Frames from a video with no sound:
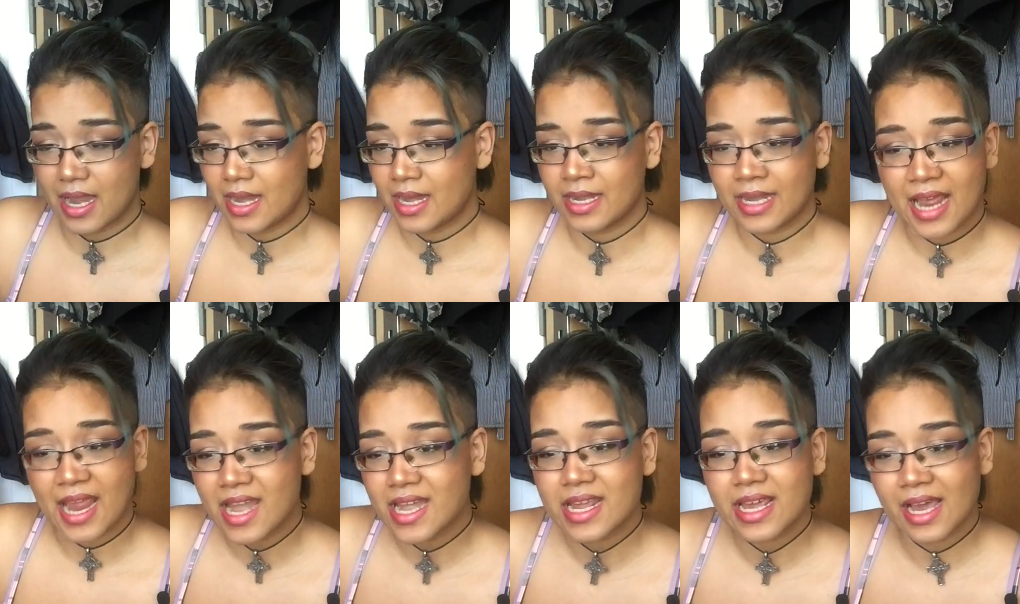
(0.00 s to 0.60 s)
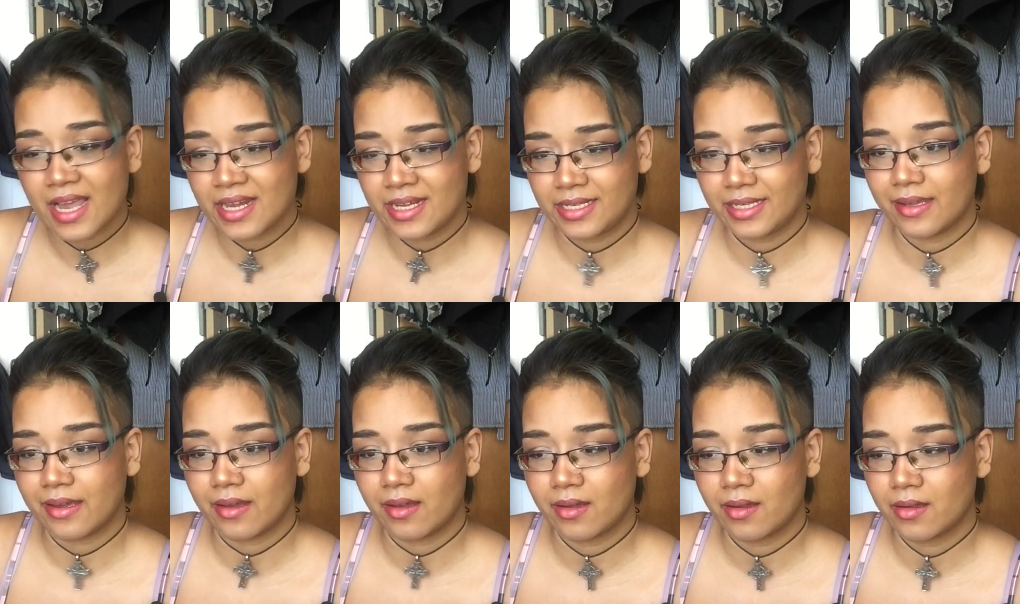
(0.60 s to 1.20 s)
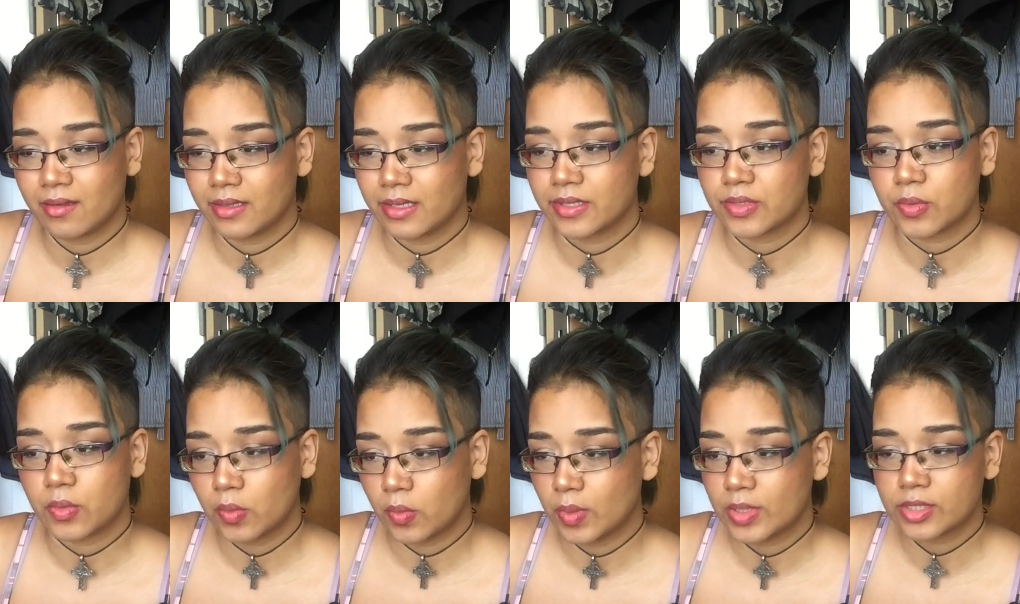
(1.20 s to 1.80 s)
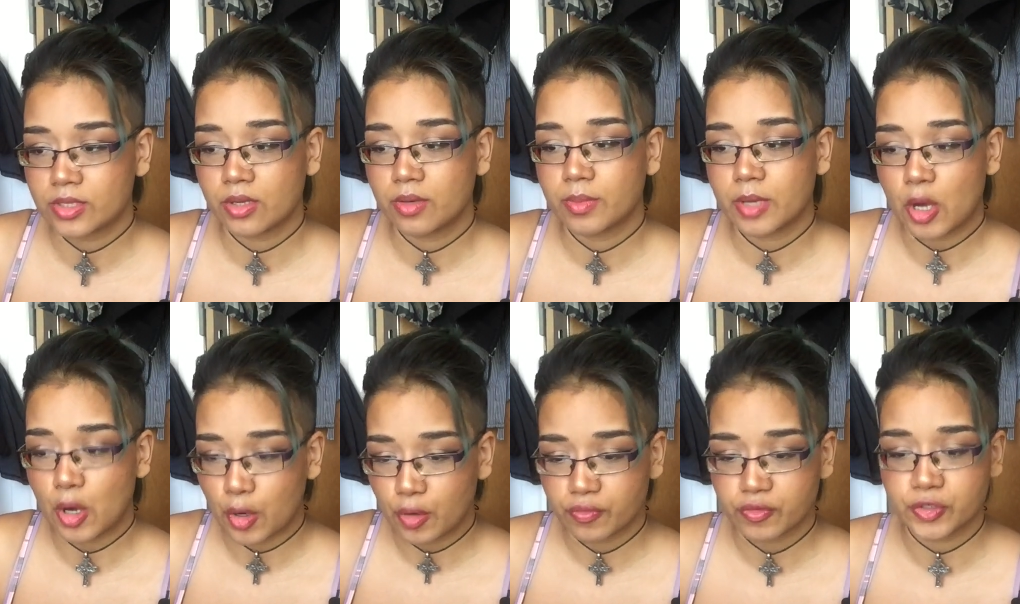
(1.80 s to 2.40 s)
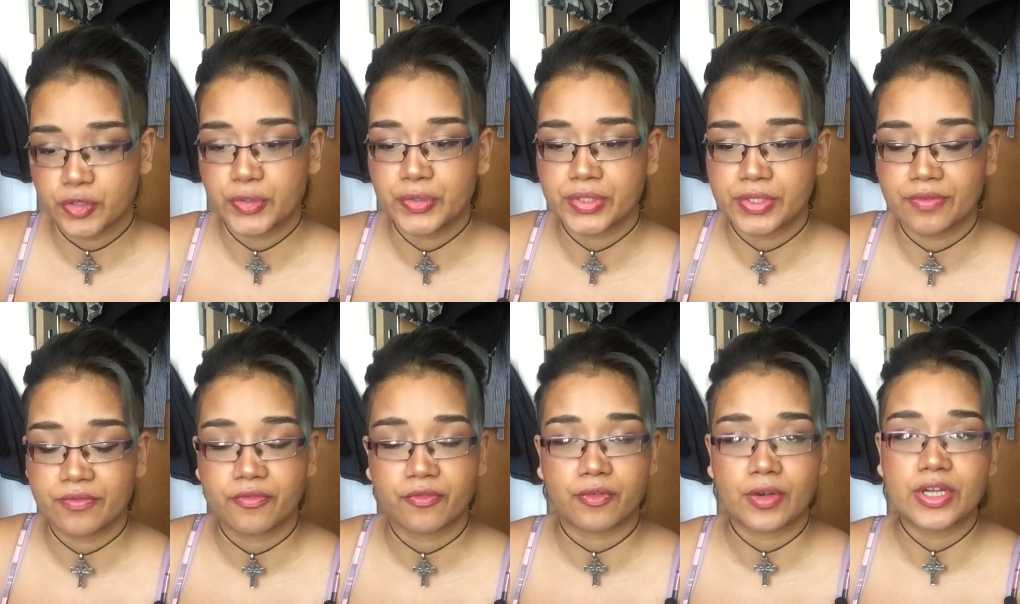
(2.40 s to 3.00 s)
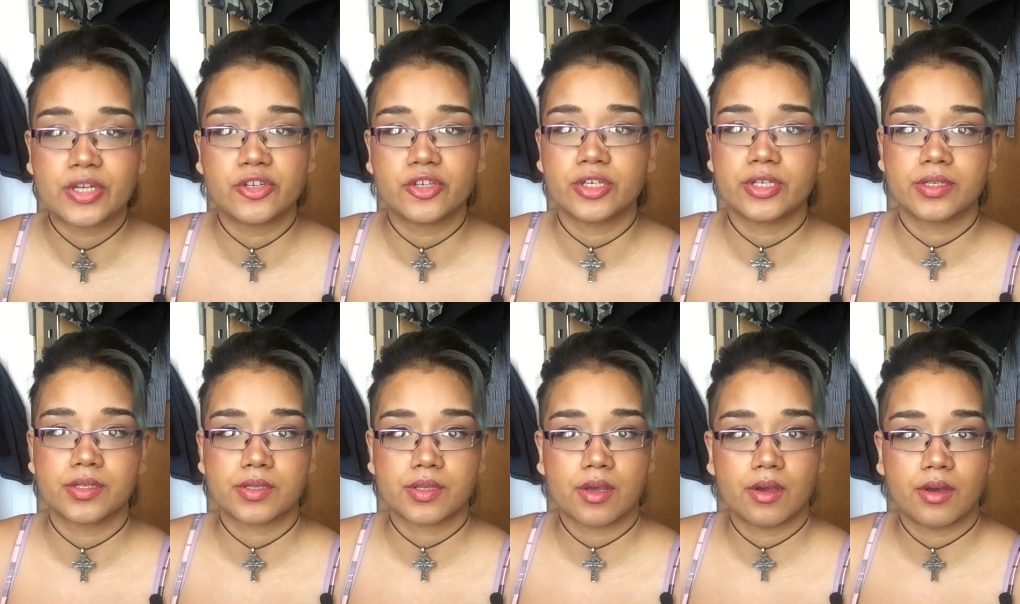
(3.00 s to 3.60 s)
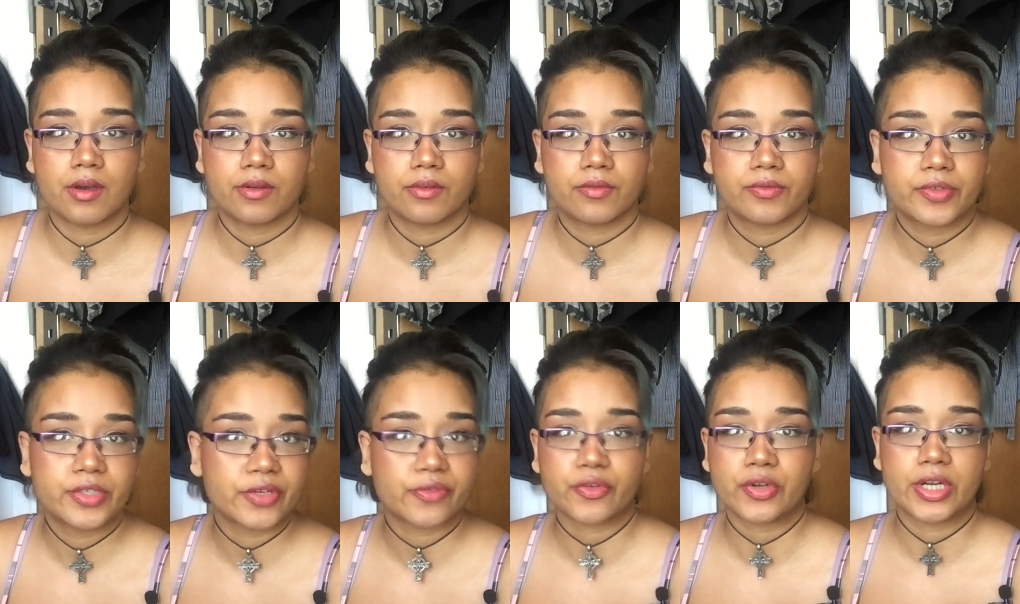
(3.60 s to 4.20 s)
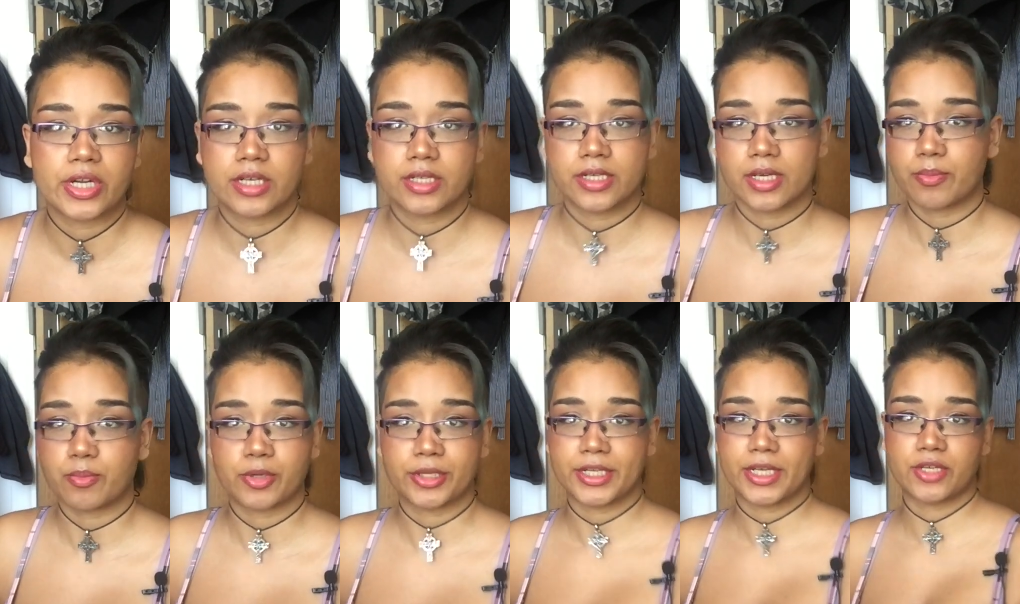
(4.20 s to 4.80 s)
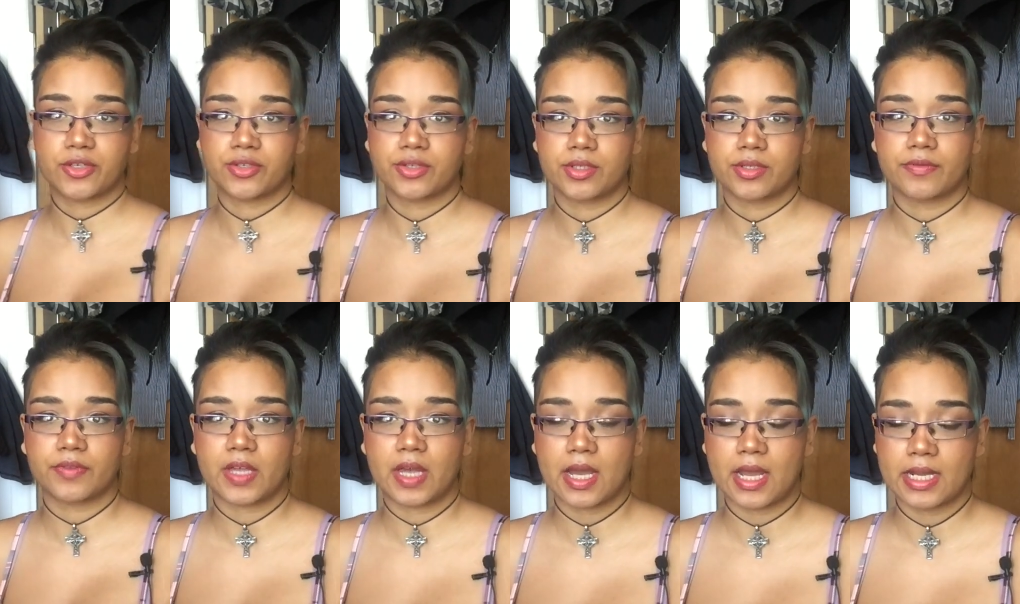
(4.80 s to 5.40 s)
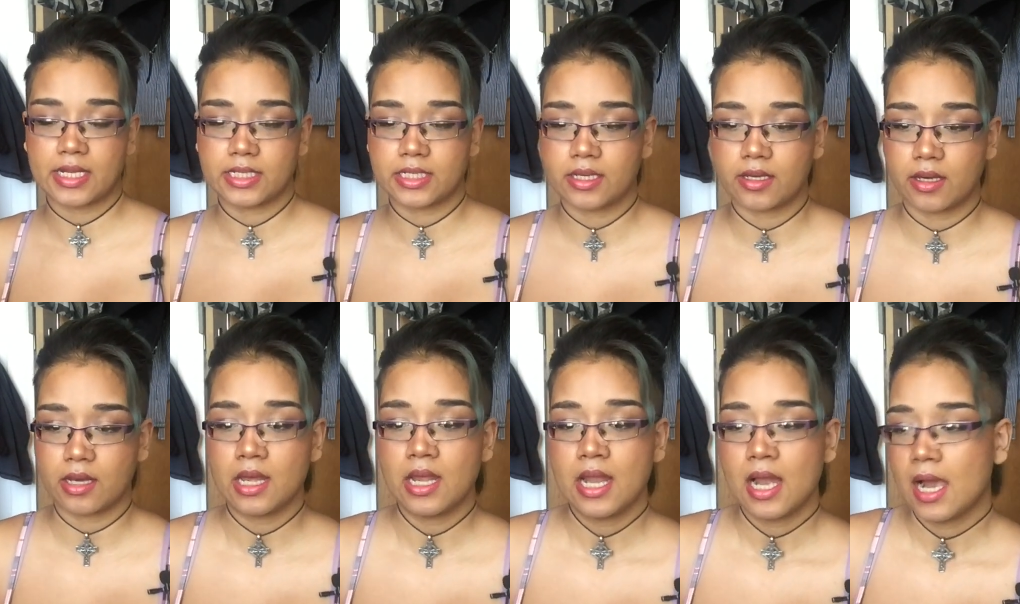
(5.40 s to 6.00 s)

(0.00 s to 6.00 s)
In any idea, there's always going to be offshoots and fringes of different interpretations of that idea.